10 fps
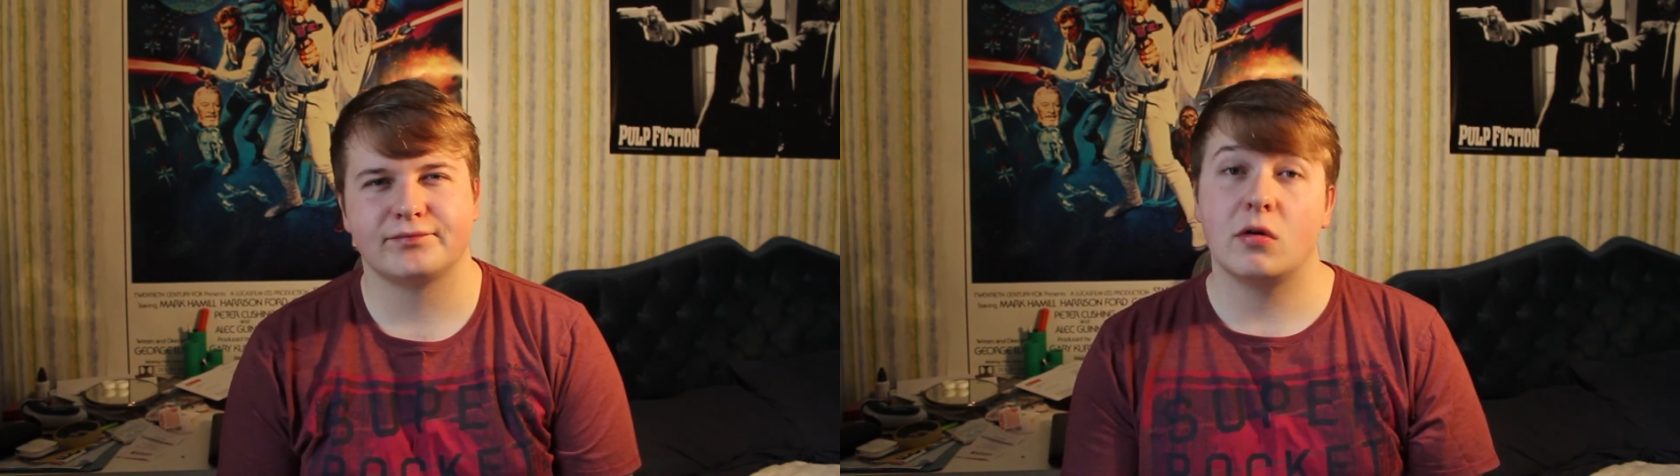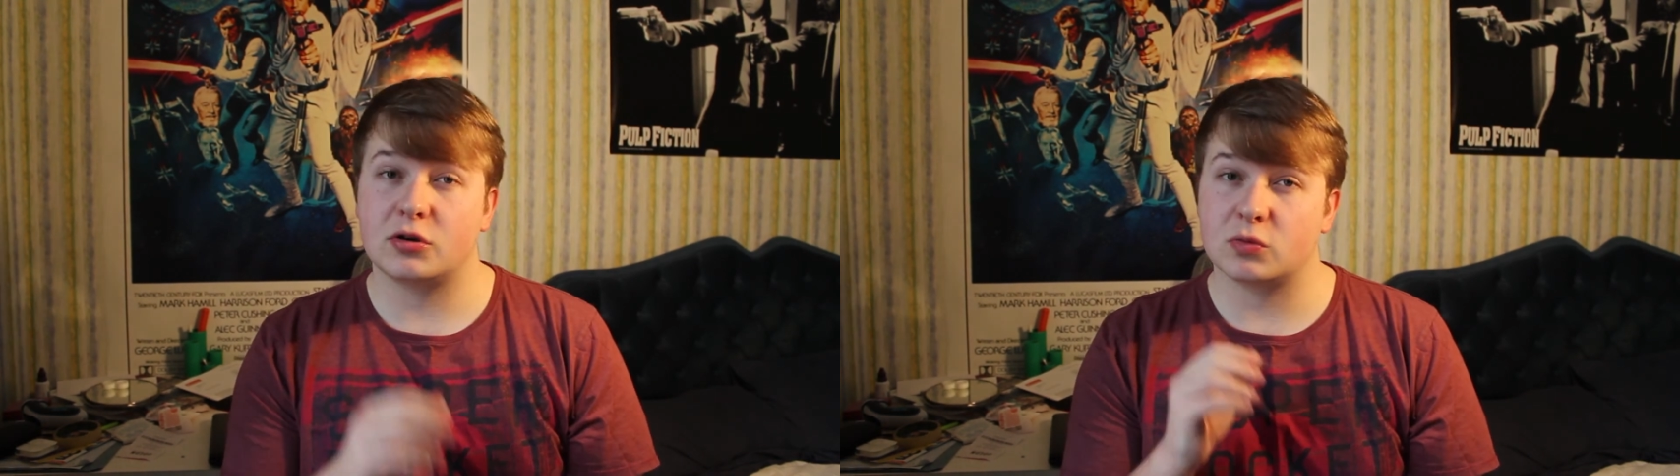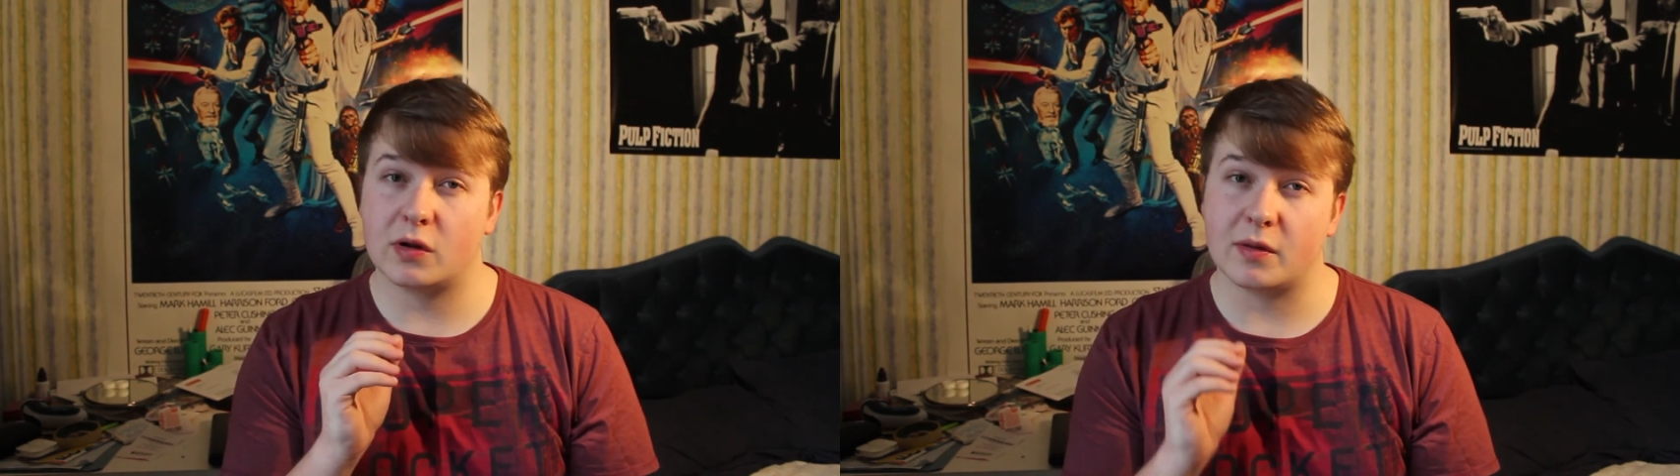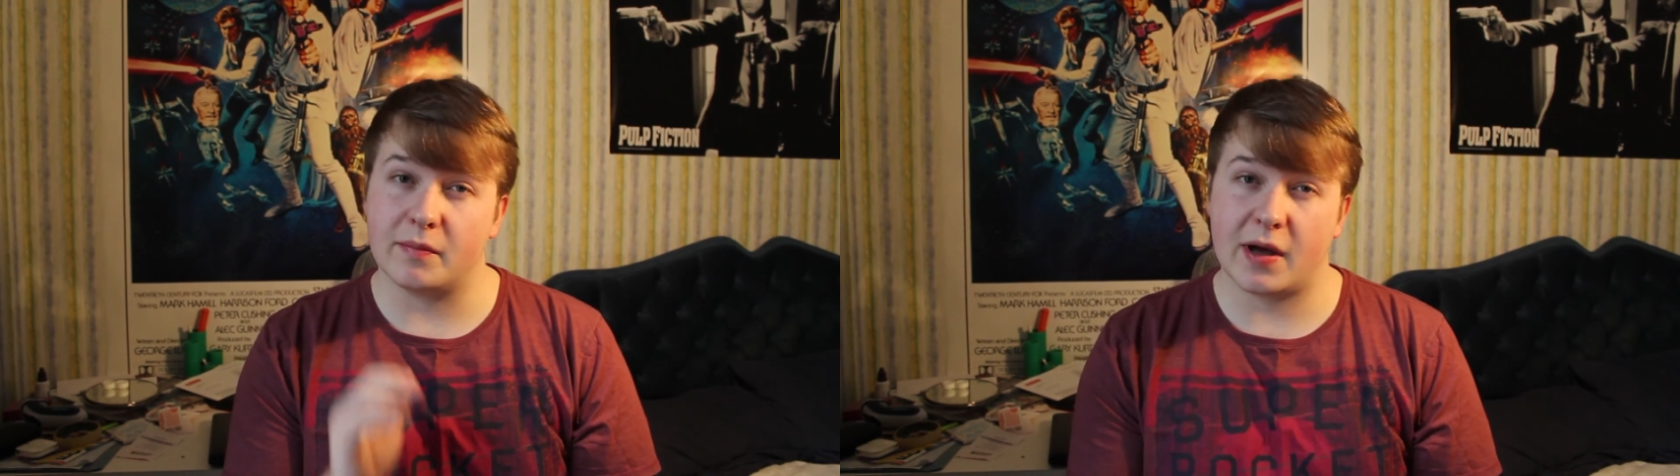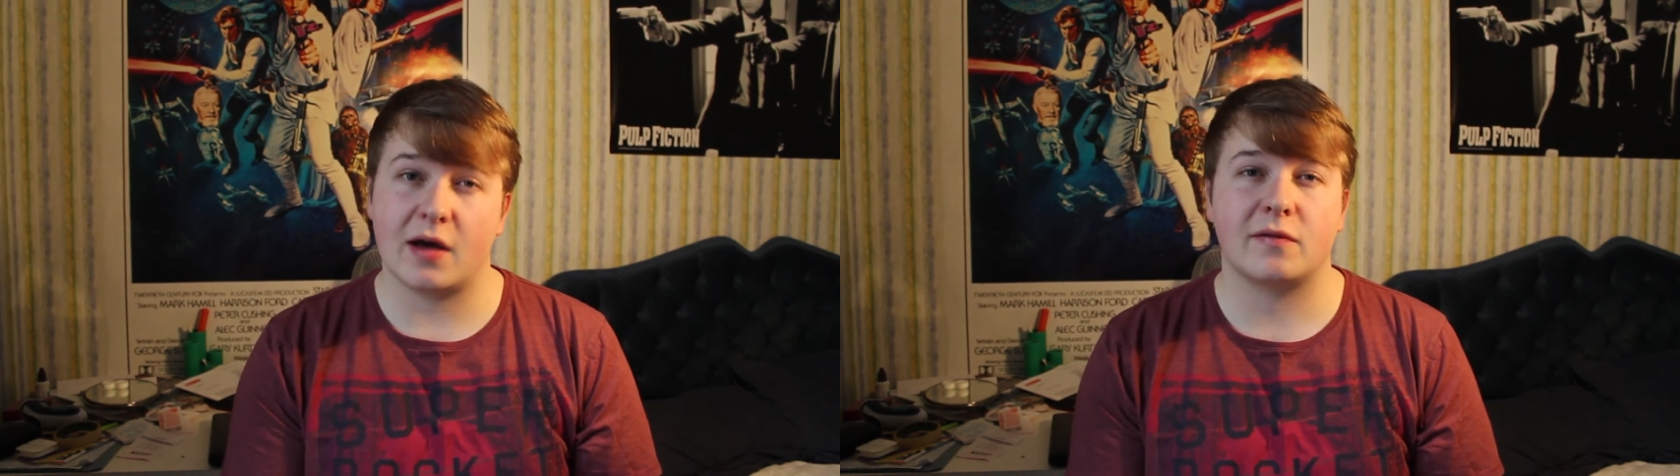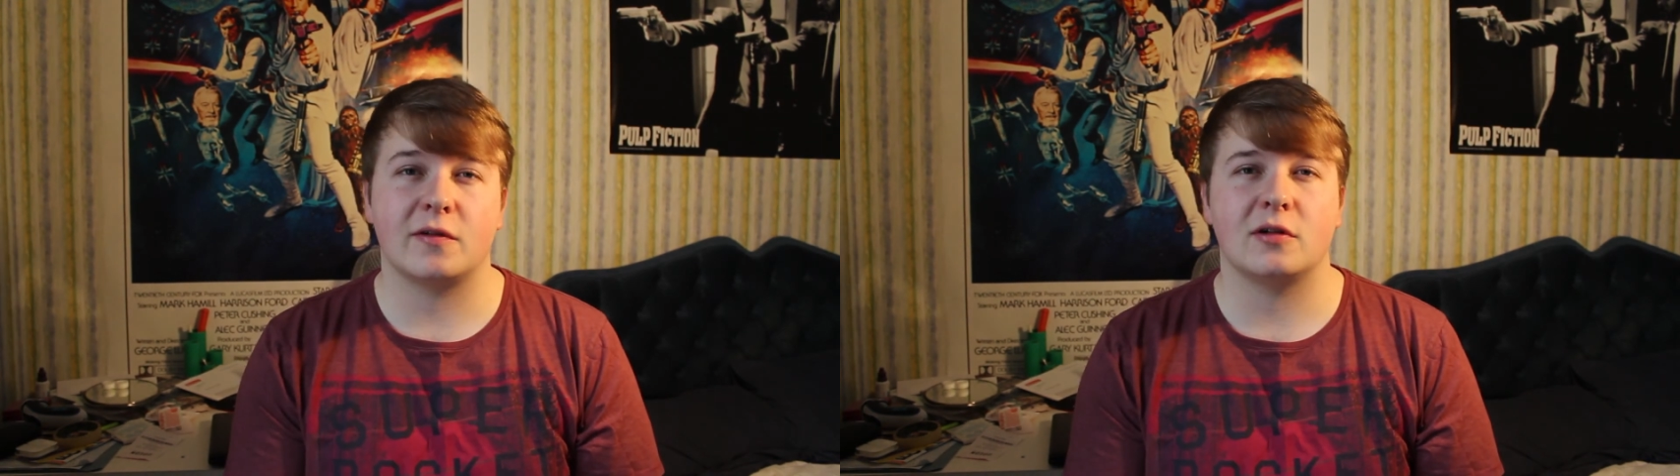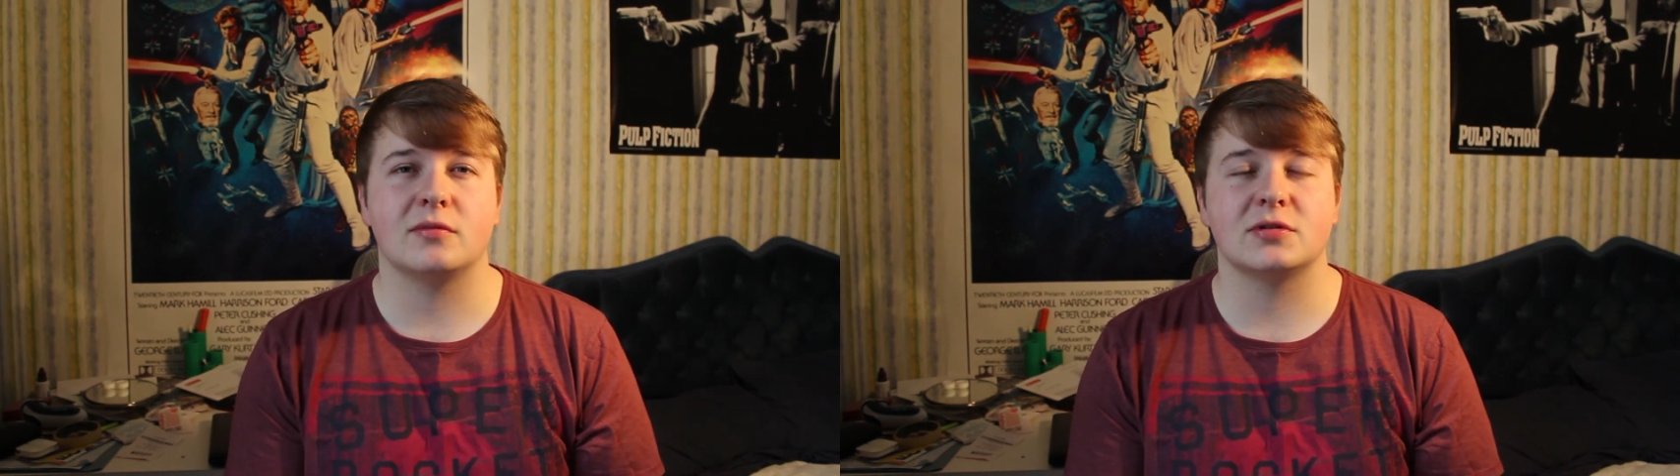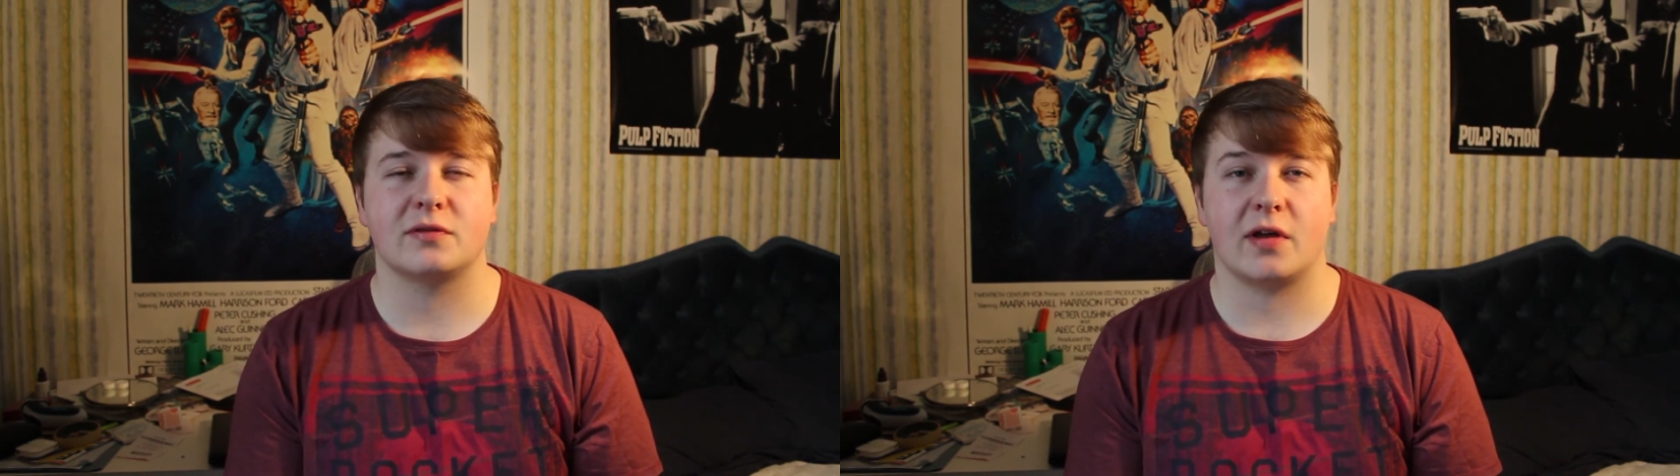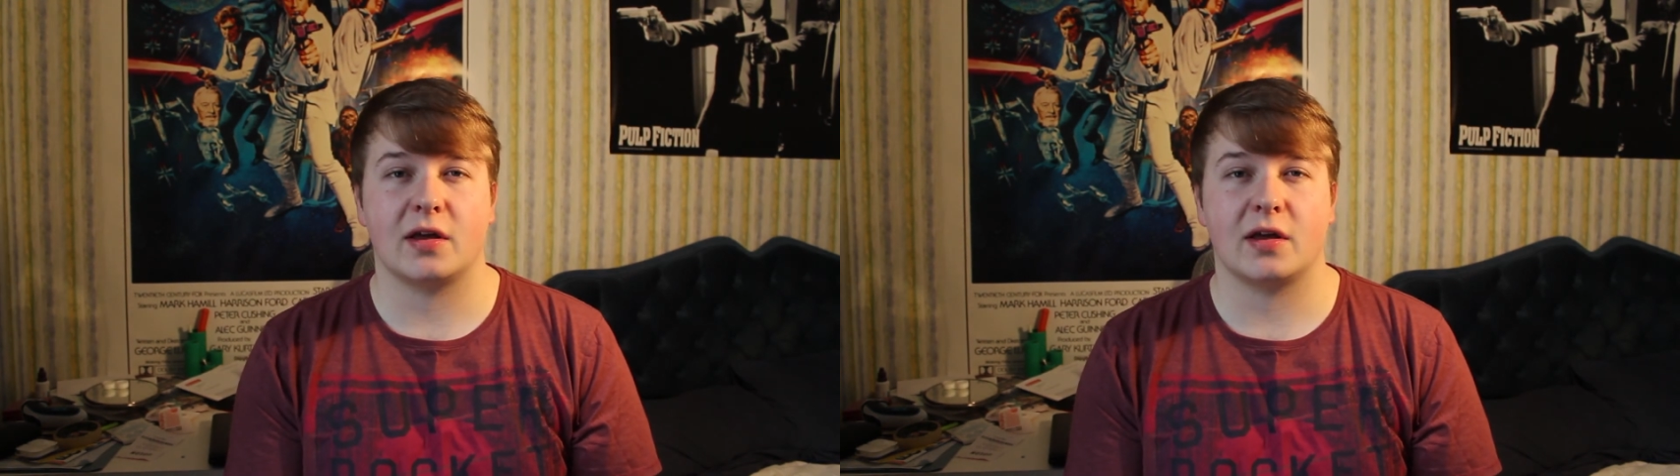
which is one of the better films of